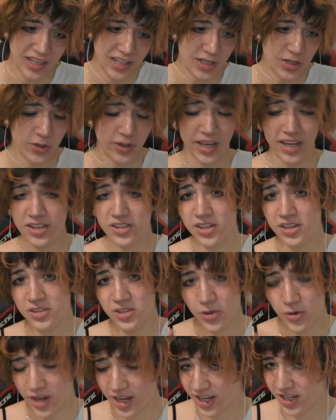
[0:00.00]
You can't change
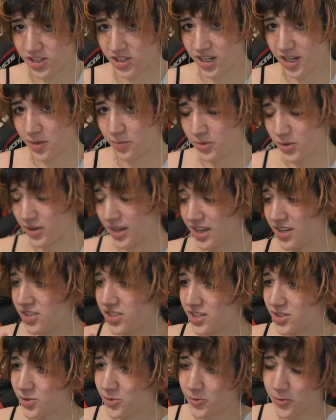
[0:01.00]
your eye shape. You can't
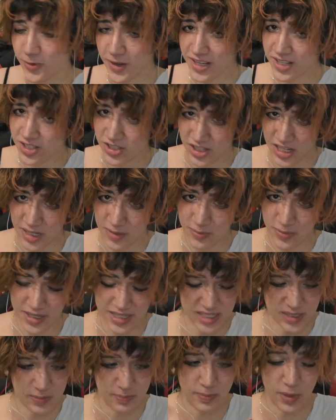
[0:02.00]
change your face shape.
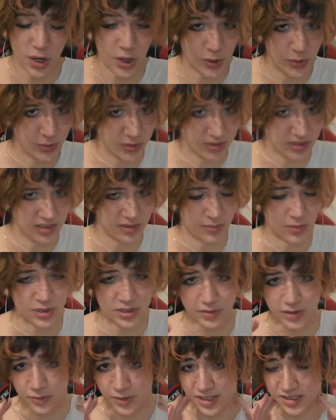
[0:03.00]
It's bones. Most of
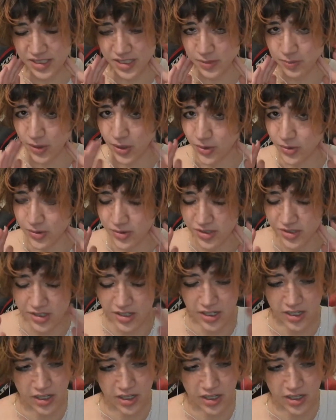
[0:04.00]
your face is bones.